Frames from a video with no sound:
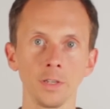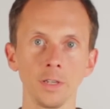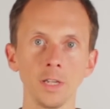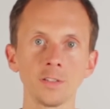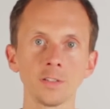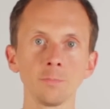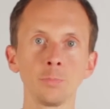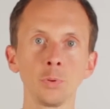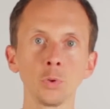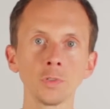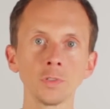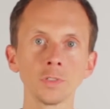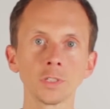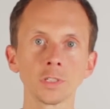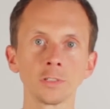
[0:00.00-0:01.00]
It's
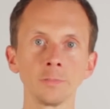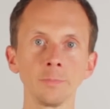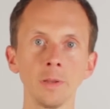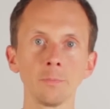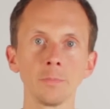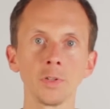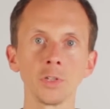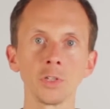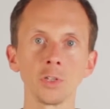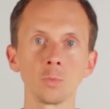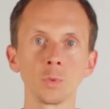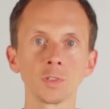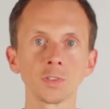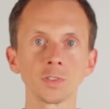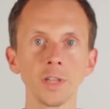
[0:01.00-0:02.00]
important to remember that you
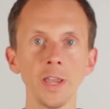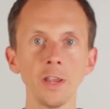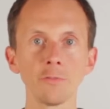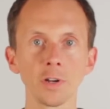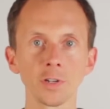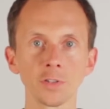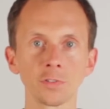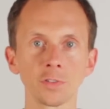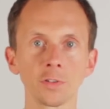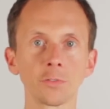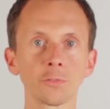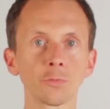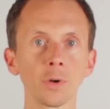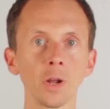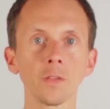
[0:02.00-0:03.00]
will stay registered
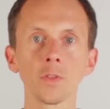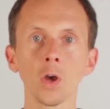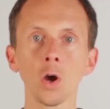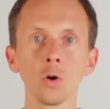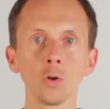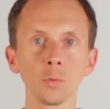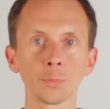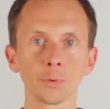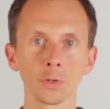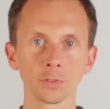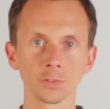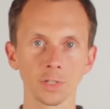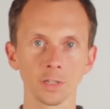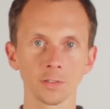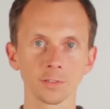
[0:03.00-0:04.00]
throughout the whole
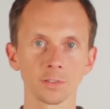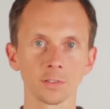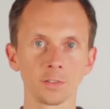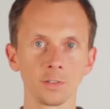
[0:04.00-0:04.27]
process.